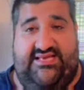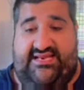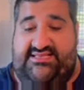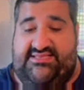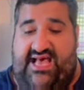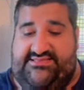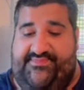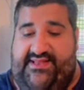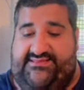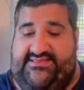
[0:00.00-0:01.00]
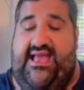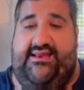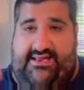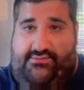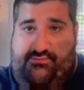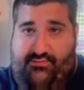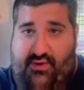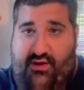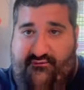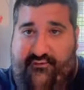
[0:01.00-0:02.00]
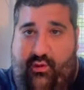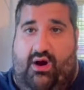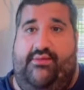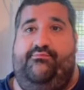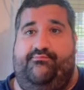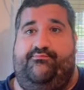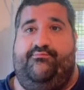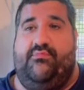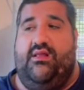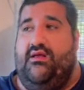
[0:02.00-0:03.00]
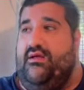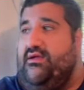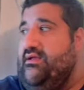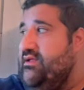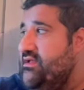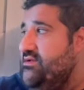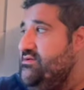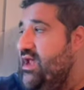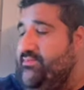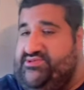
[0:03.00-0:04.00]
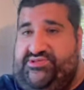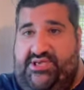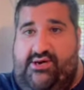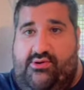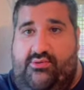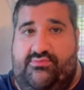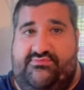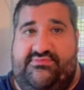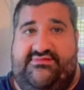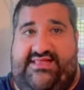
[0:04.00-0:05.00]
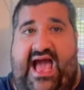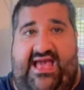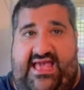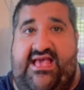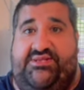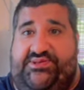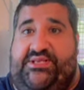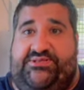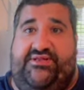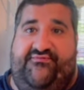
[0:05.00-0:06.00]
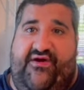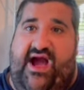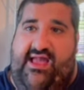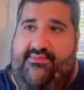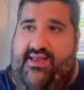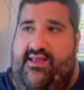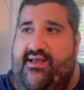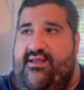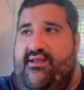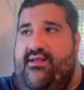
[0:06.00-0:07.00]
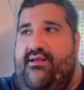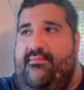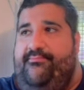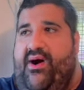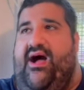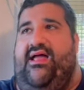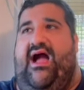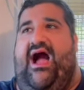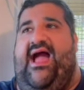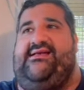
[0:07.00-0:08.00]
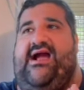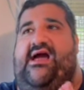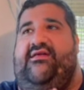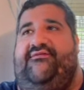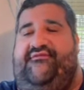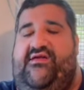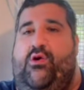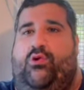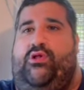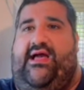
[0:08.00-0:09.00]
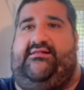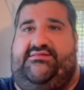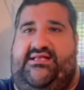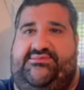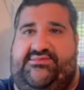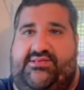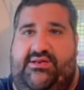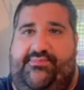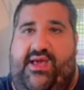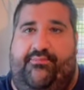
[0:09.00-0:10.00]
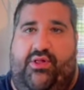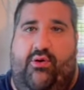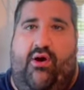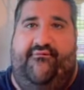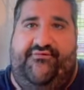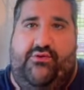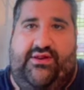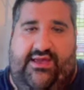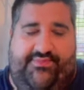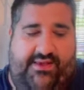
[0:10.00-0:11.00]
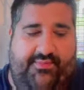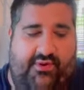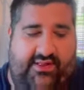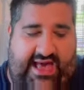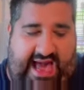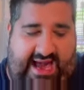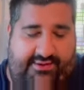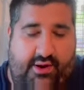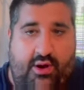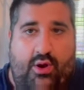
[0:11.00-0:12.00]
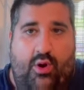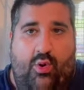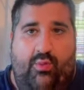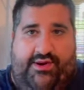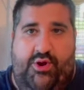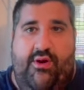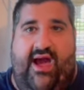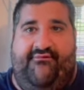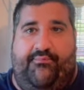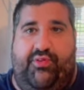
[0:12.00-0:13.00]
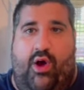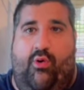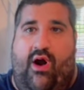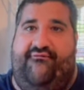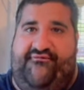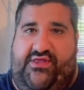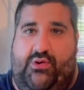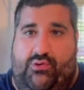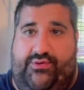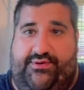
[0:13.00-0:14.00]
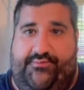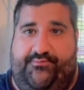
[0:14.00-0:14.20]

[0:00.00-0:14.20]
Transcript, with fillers: it is last man standing, for one. Number two, that is his environment but I kind of feel like this is going to be a blow-off feud here, people. And when you have a blow-off feud,